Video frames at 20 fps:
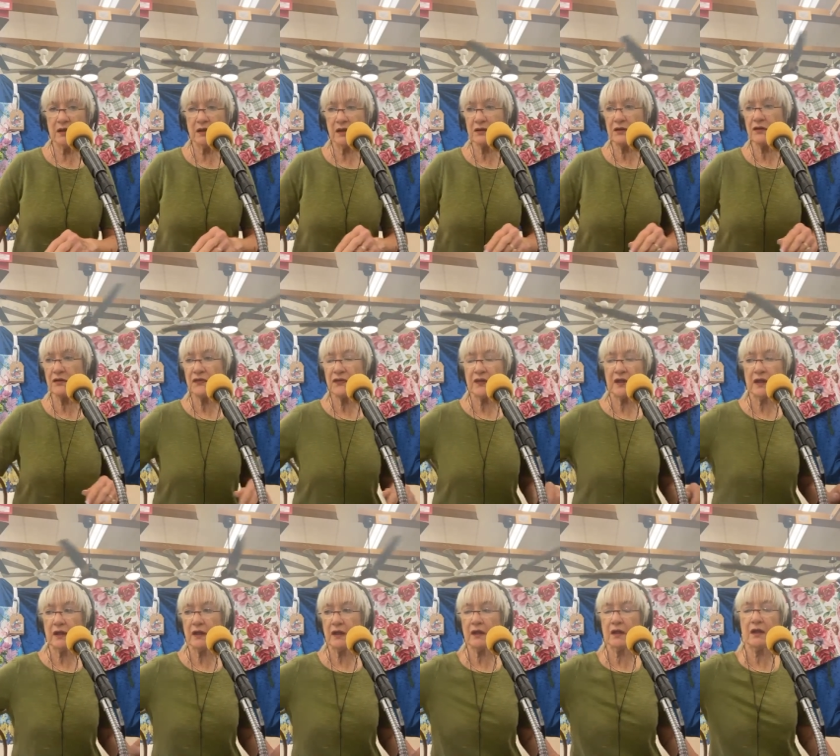another
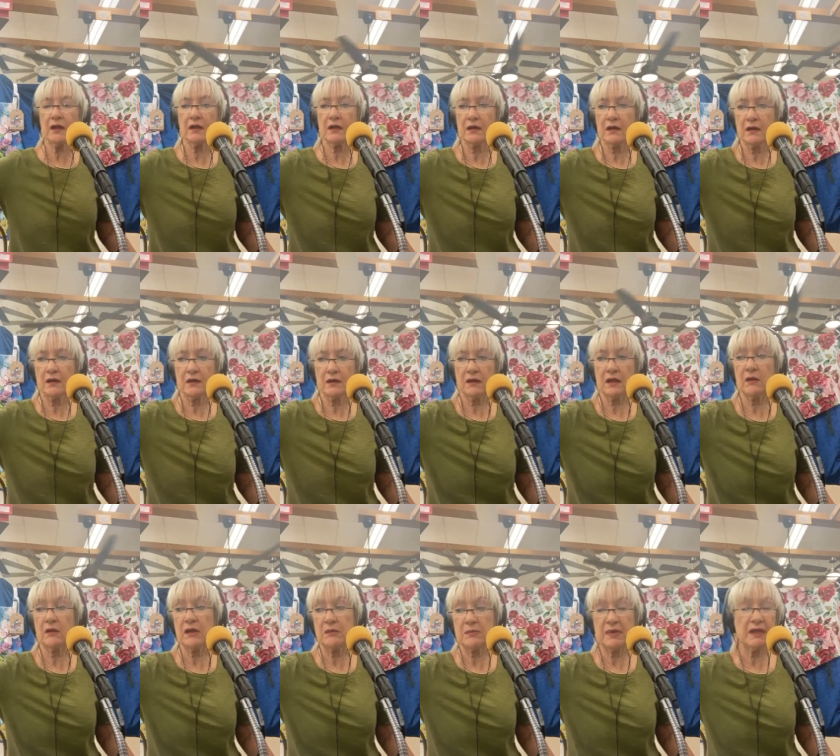thing
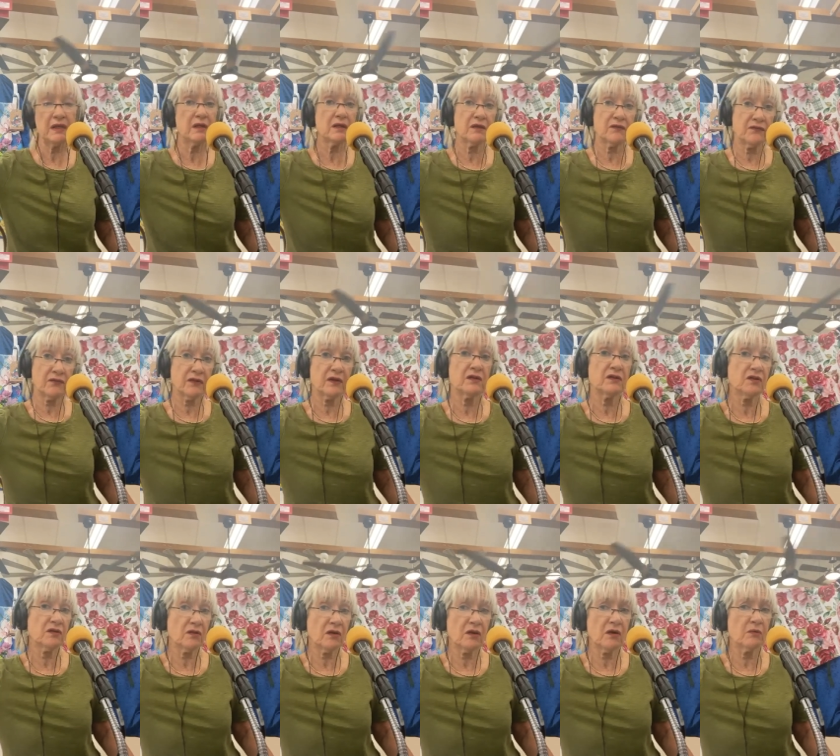that would be good for a
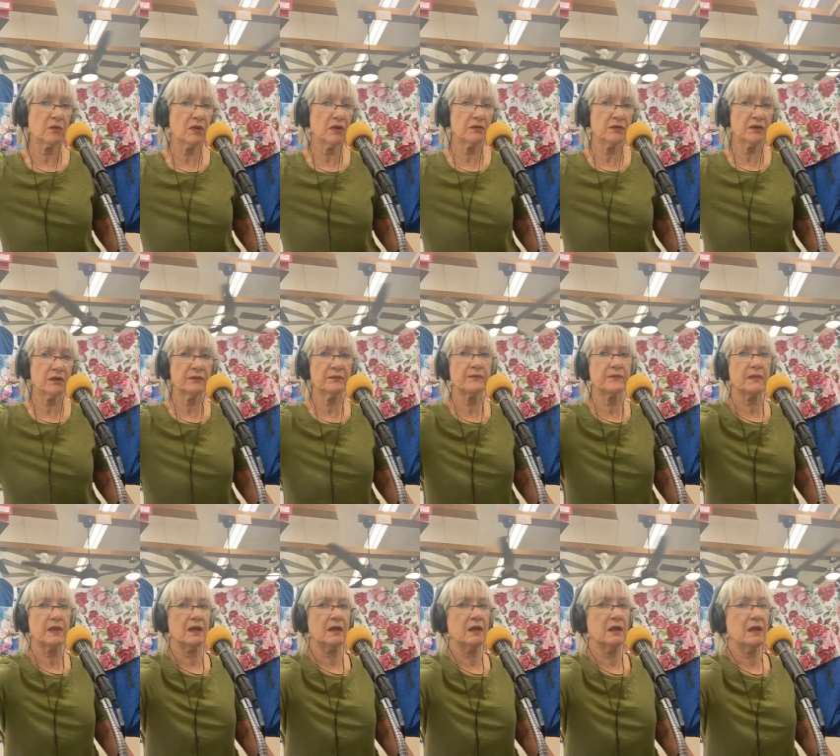new homeowner
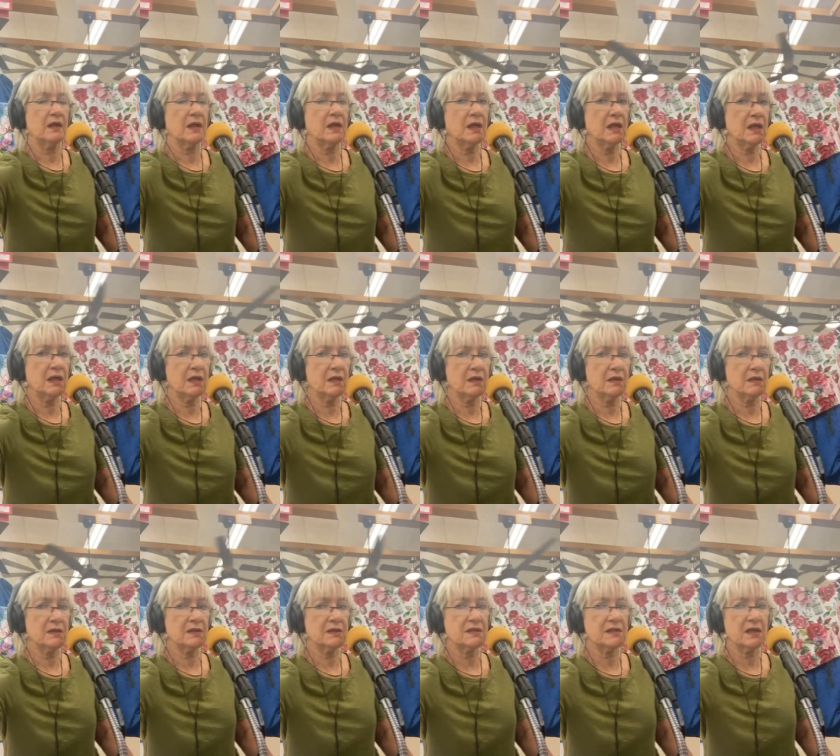
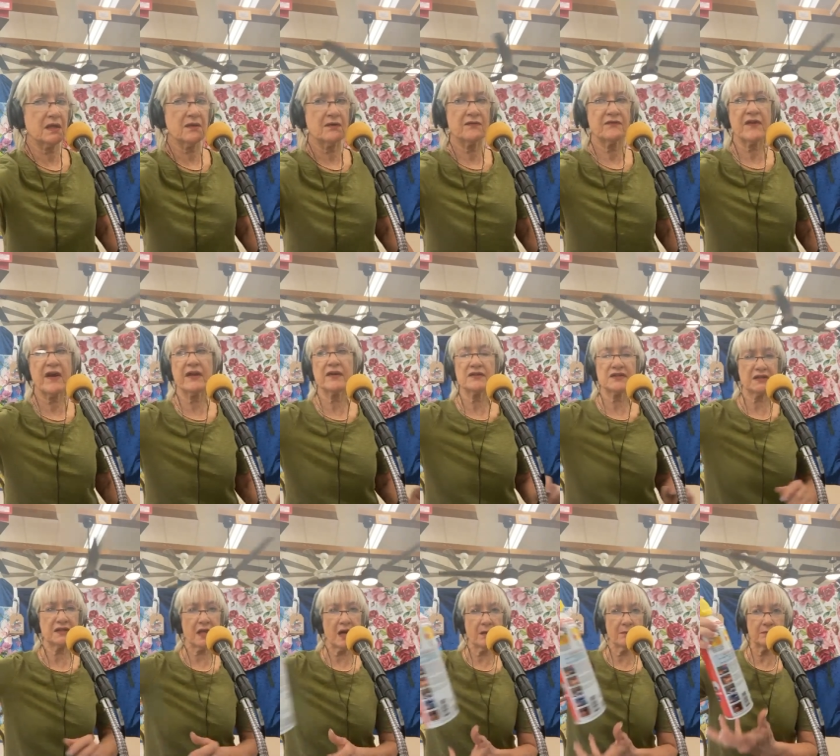is Fire
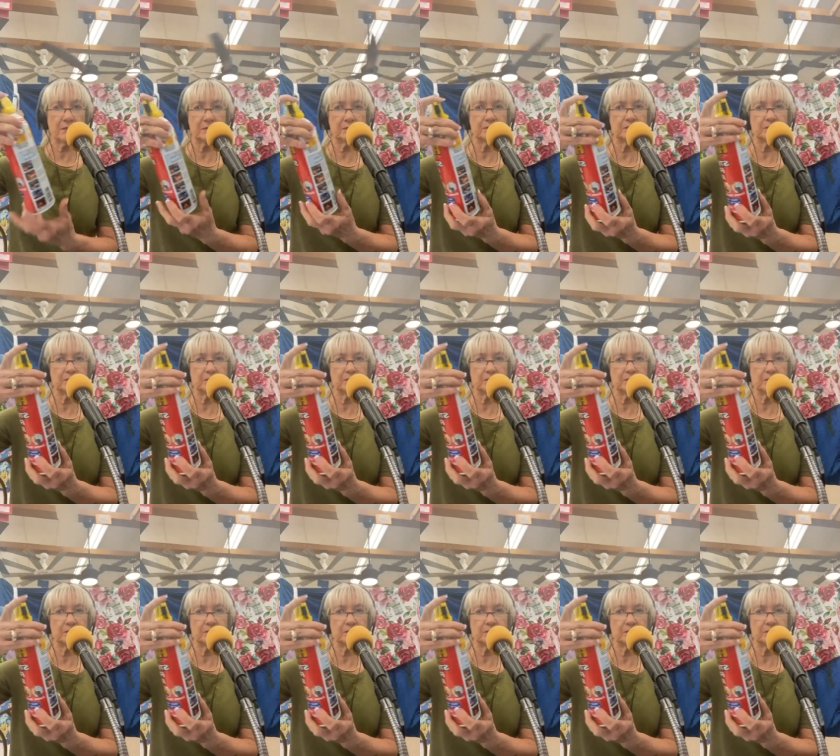Stop.